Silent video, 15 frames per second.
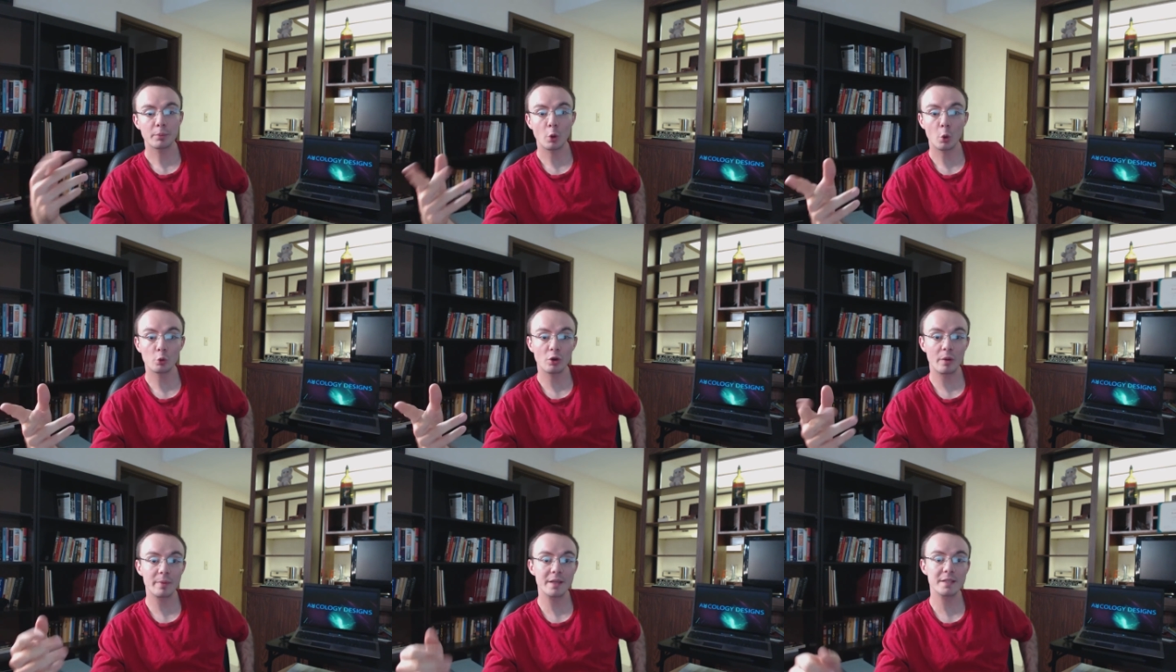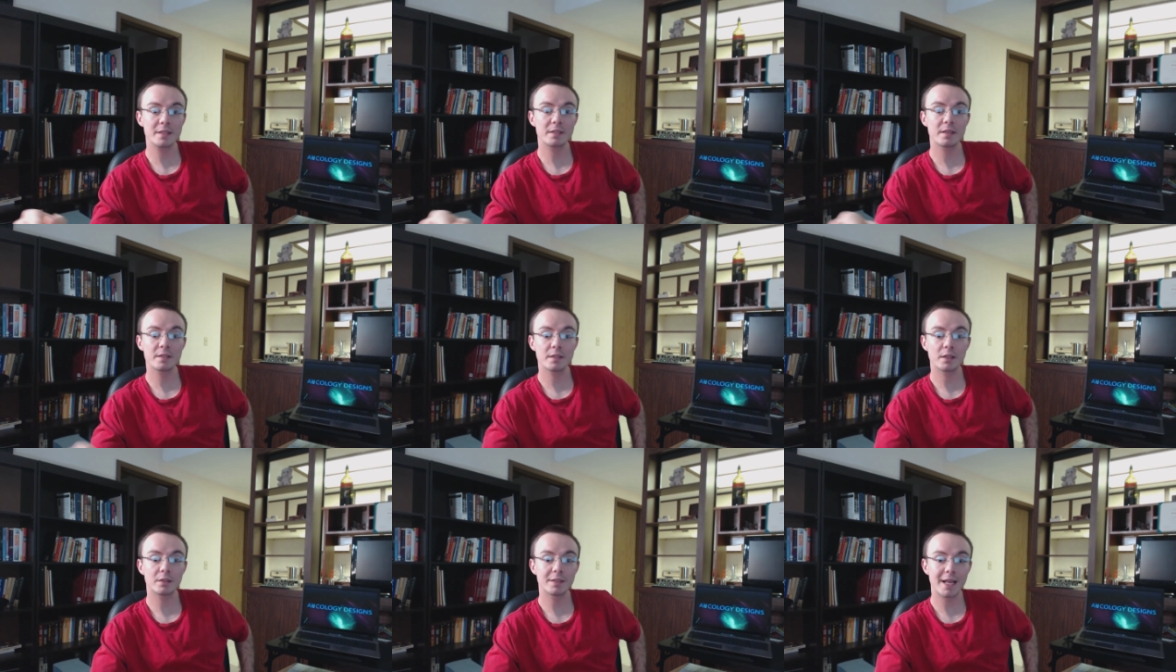programming,
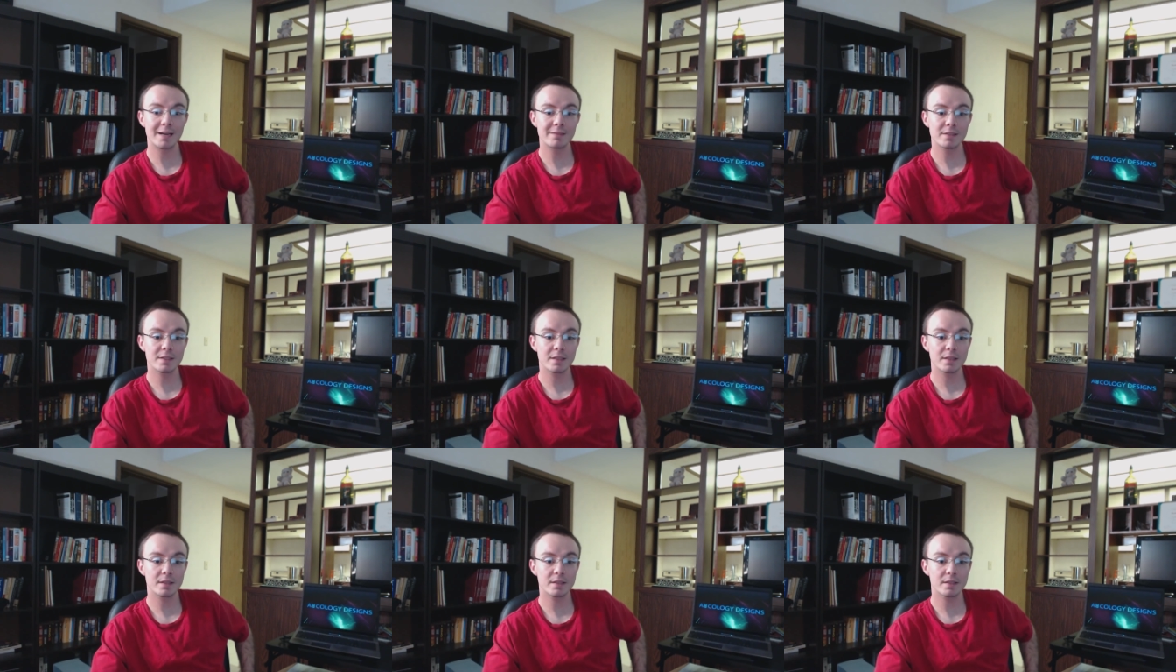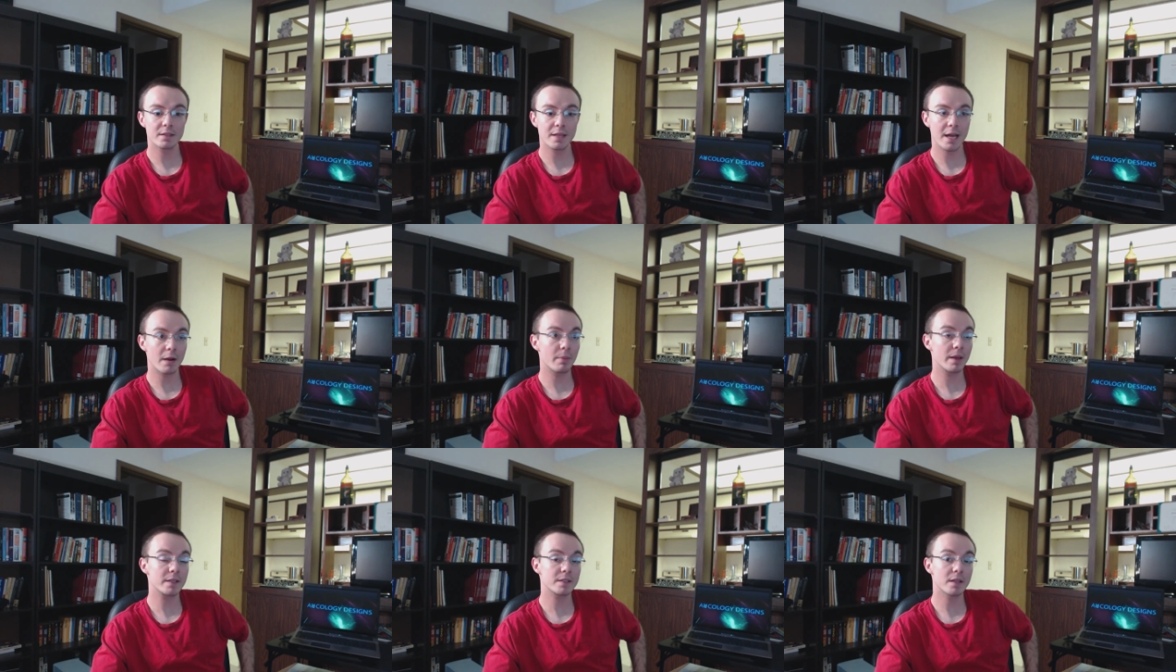statistical analysis,
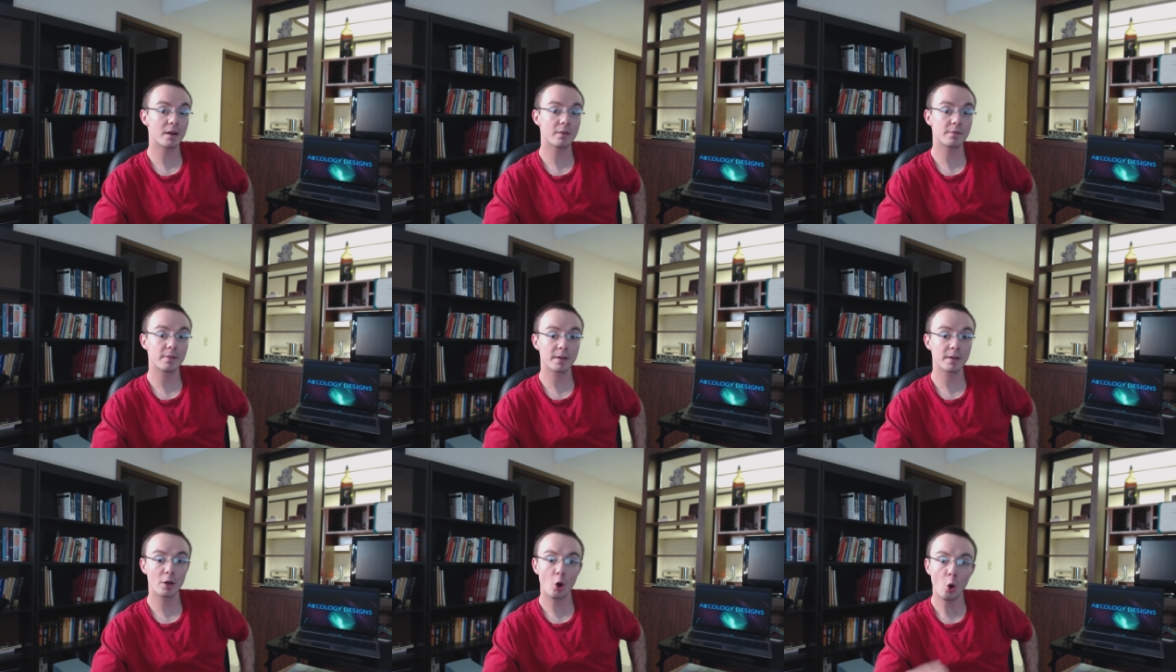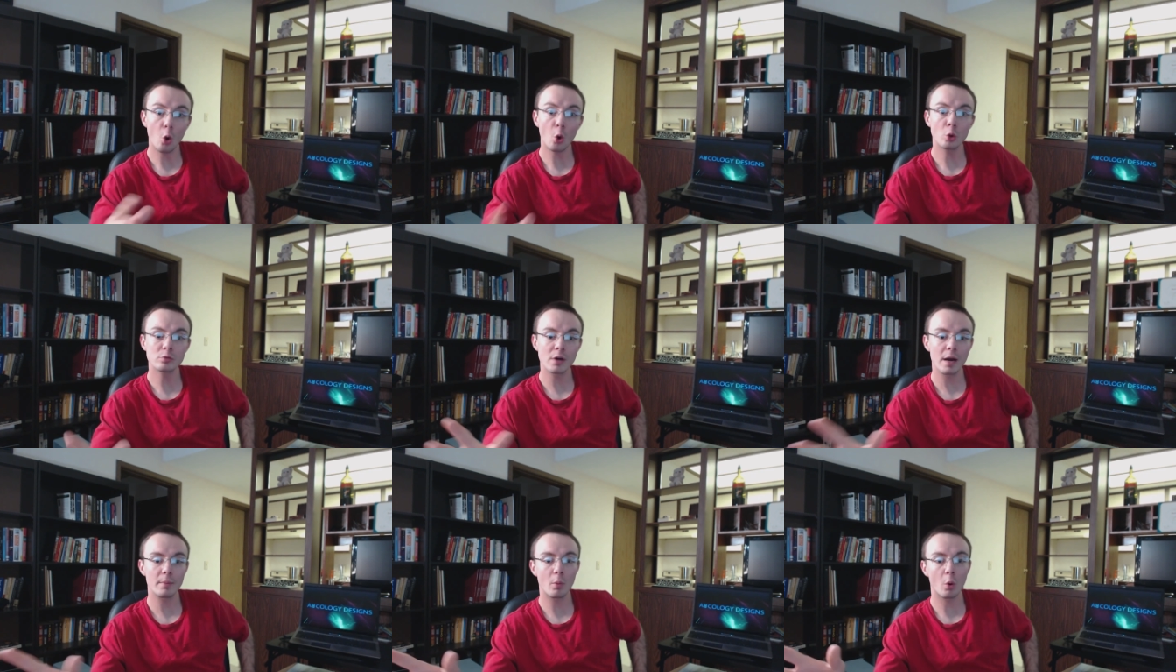database stuff, and a whole
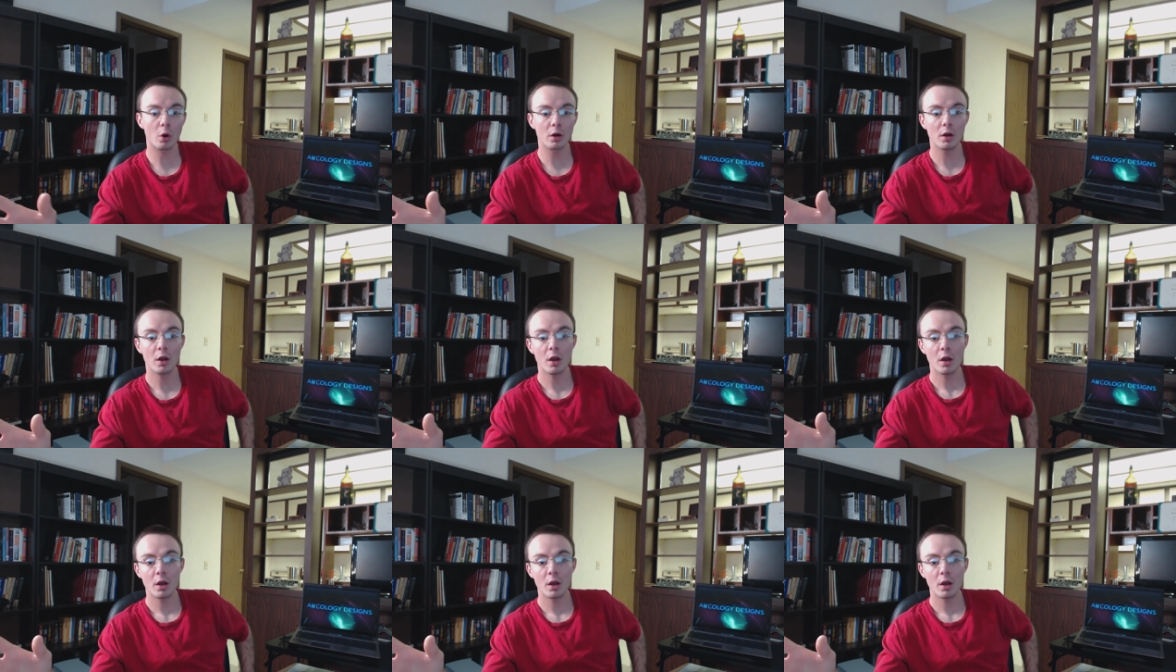lot more.